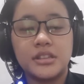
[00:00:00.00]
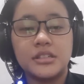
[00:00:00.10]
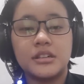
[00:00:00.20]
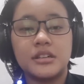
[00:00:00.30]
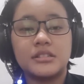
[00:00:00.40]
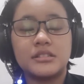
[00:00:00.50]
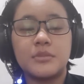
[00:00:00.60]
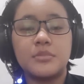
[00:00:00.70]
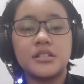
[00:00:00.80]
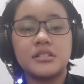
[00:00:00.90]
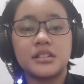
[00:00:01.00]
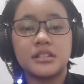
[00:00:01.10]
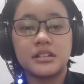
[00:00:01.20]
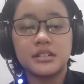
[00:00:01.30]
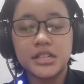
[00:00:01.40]
when the temperature
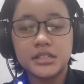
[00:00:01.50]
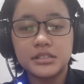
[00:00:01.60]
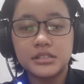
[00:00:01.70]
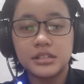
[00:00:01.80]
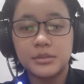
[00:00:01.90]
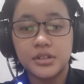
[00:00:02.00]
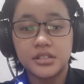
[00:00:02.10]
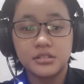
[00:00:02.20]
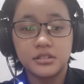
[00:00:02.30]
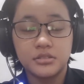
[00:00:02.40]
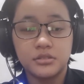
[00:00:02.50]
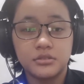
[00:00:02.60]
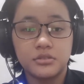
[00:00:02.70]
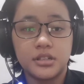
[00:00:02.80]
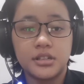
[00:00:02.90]
increase, the pressure is
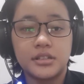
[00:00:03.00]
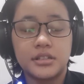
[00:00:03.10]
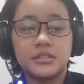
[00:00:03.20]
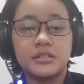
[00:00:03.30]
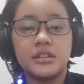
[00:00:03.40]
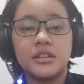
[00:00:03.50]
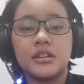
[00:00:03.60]
also increase.